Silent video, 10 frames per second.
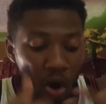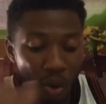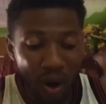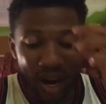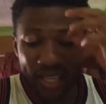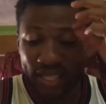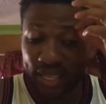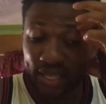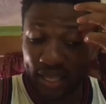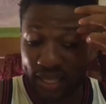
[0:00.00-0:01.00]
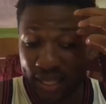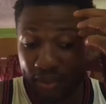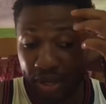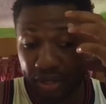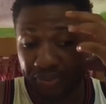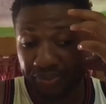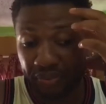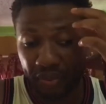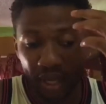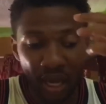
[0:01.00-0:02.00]
our ancestors them, you know,
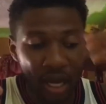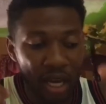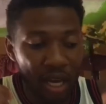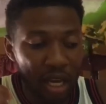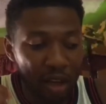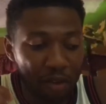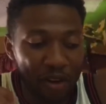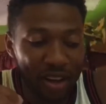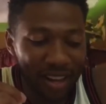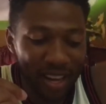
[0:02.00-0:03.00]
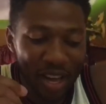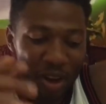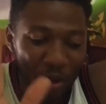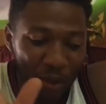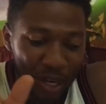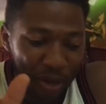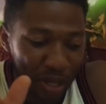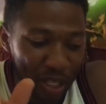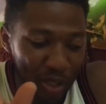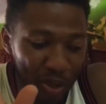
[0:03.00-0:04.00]
if when you
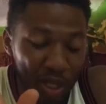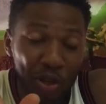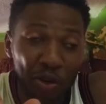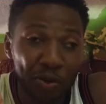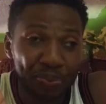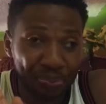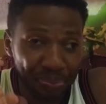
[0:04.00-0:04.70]
look into it now,